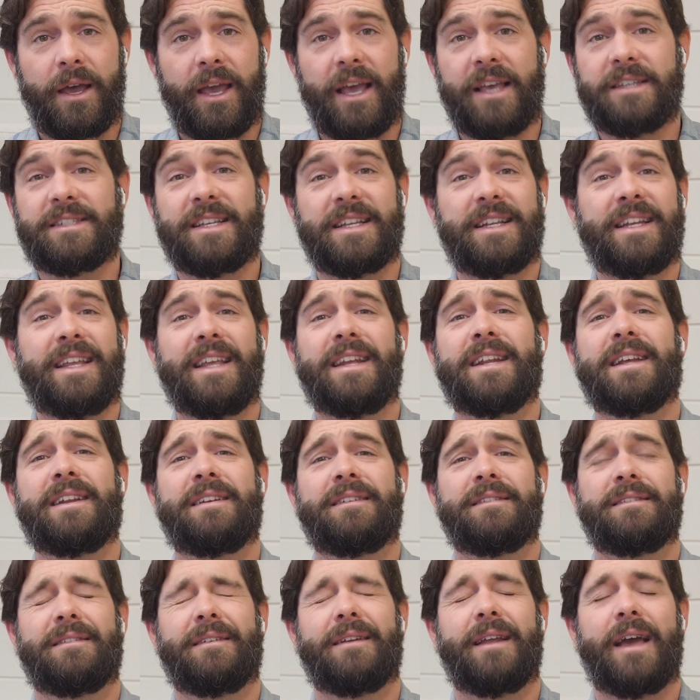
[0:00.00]
Is it
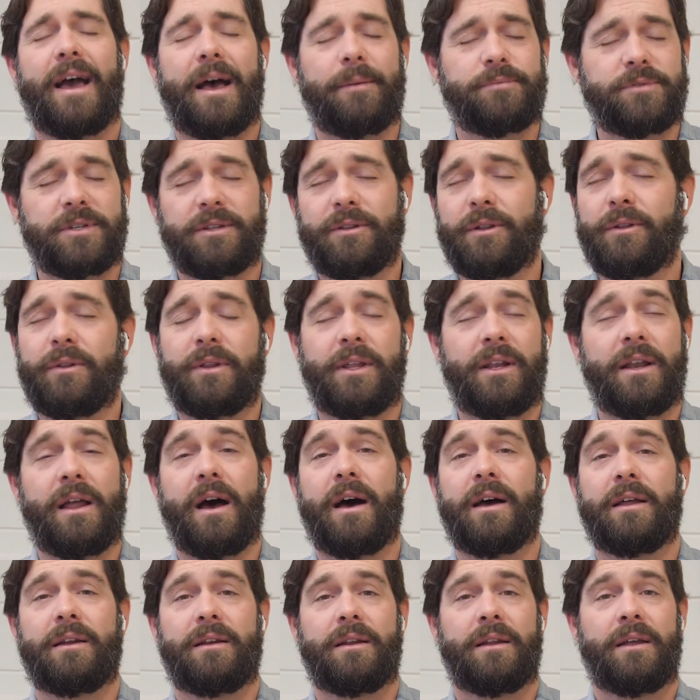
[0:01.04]
needed? Absolutely
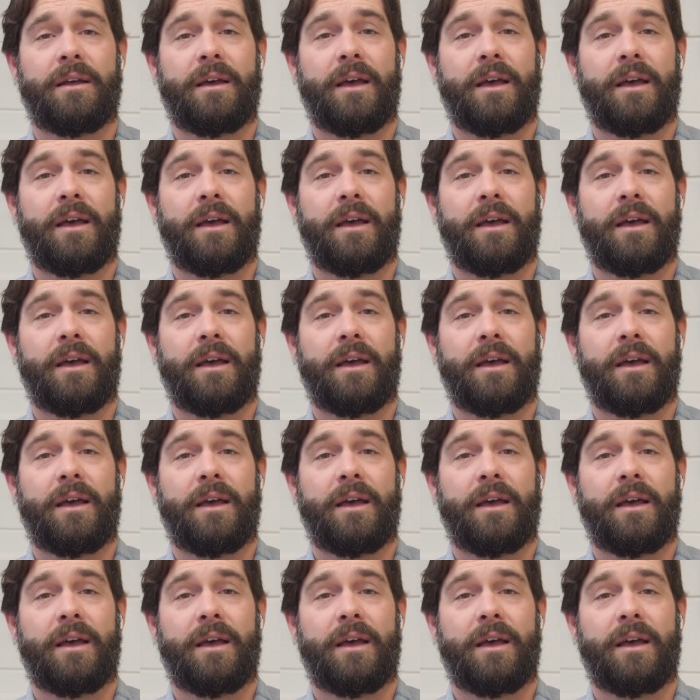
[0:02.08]
not,